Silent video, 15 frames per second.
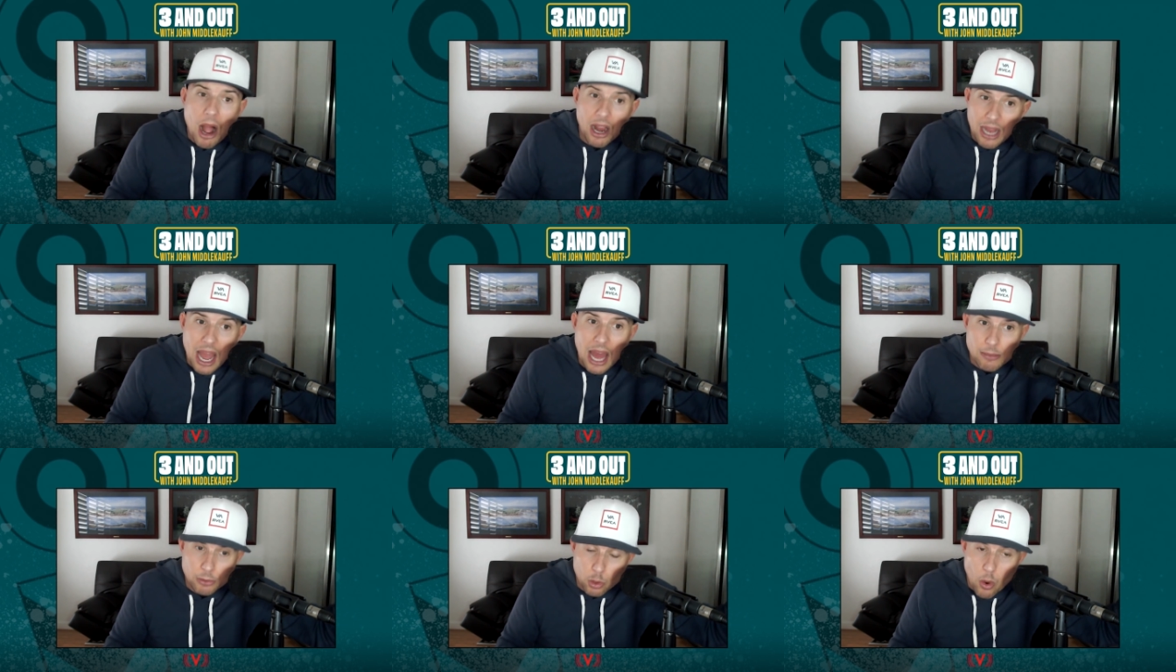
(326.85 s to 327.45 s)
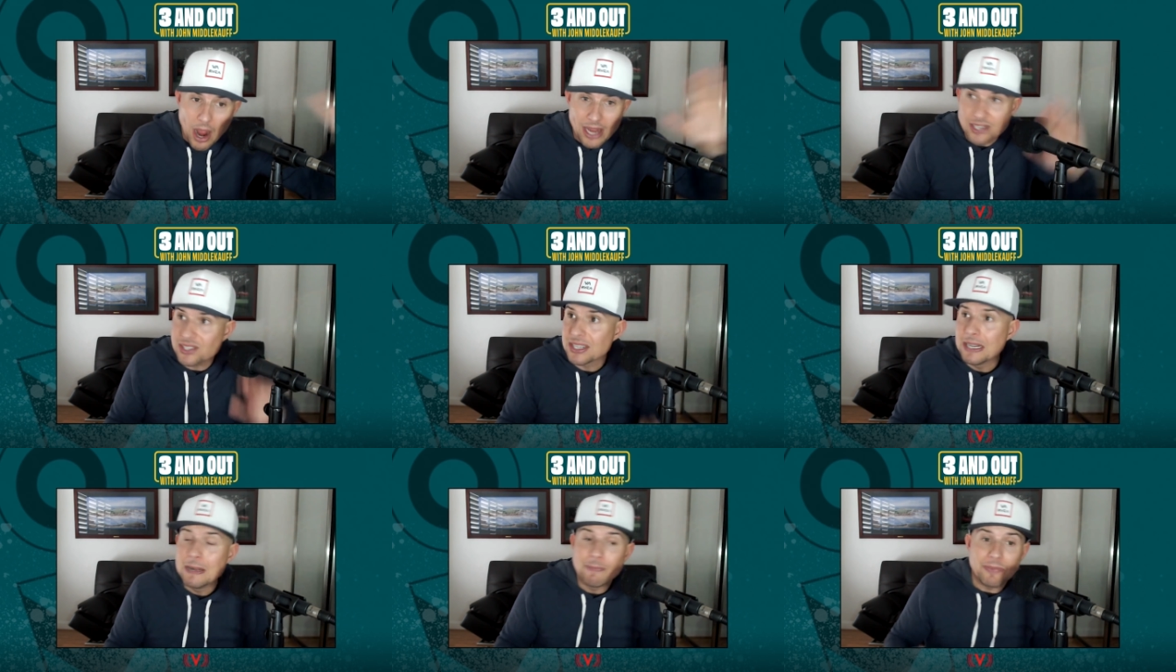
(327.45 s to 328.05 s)
got him twice,
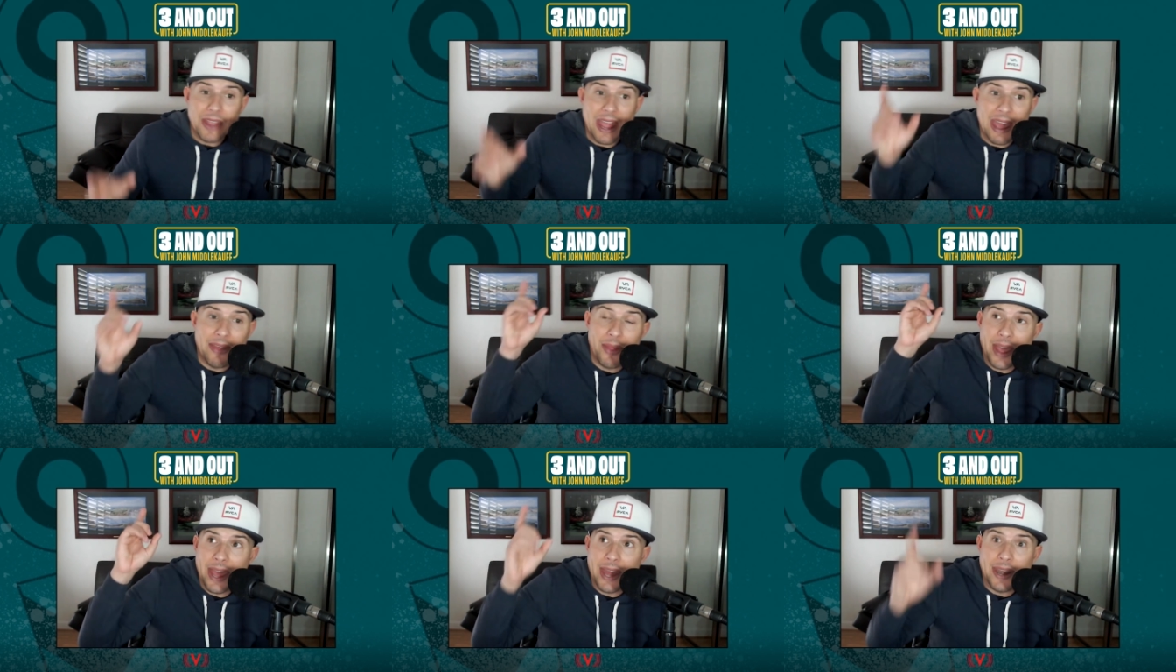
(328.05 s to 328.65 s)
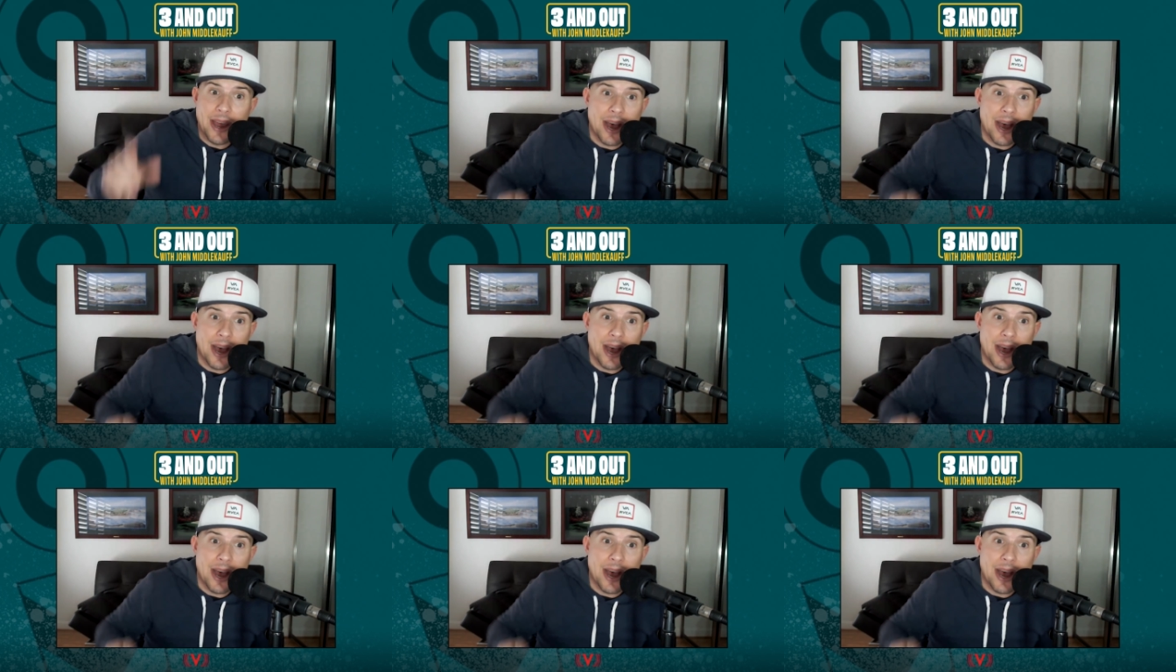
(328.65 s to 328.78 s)
and then